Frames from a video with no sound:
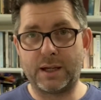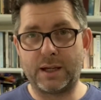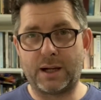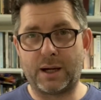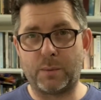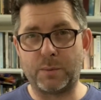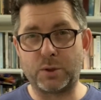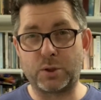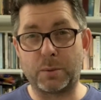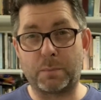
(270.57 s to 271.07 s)

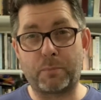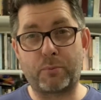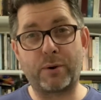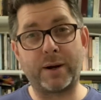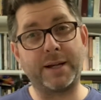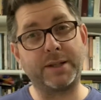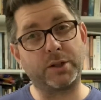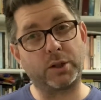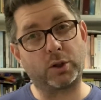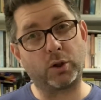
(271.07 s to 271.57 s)
And we should
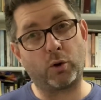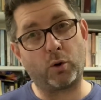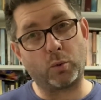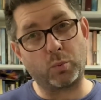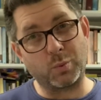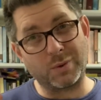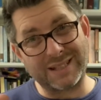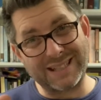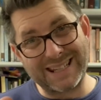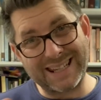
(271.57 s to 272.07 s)
pray that the Lord
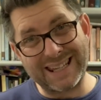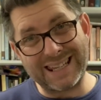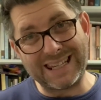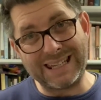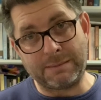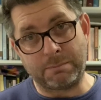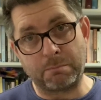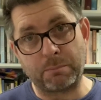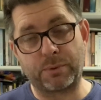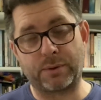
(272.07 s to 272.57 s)
would keep